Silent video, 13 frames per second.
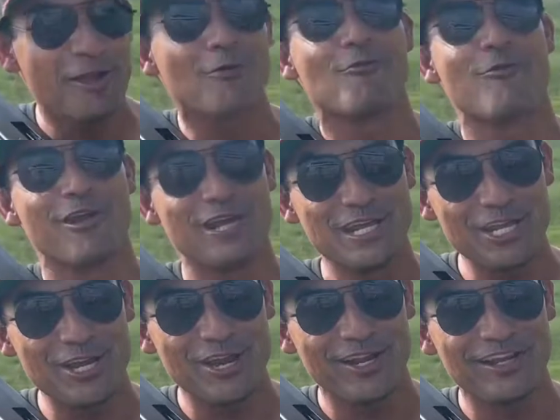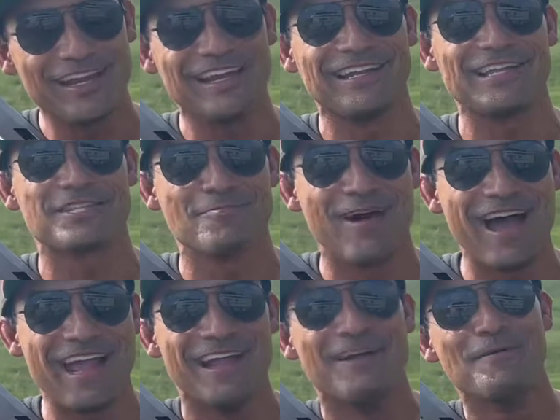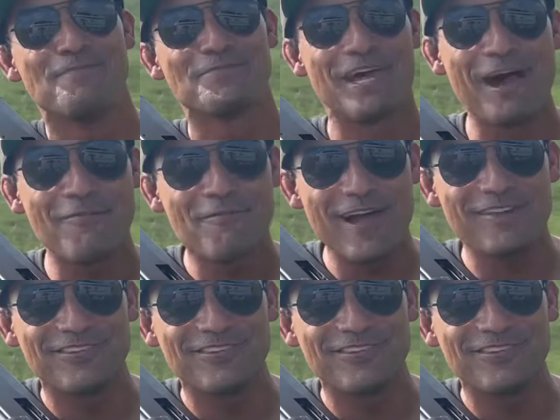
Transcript: we're here, and it's my top 5